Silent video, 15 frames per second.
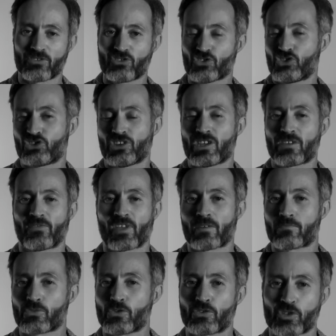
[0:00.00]
and just see if
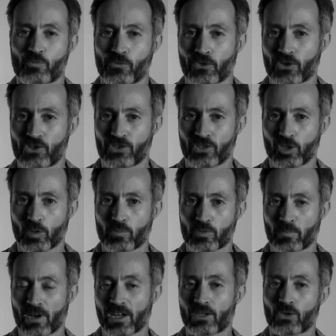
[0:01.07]
that mucus production comes
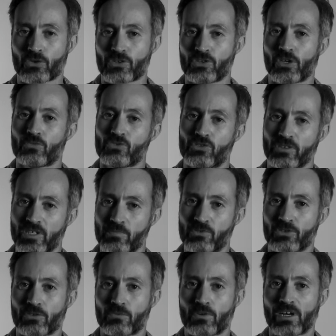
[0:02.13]
back or you don't sleep
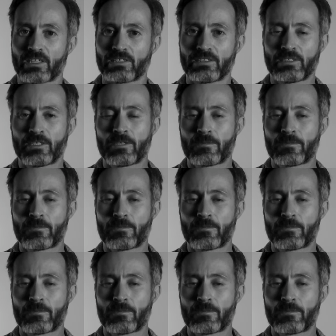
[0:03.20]
so well.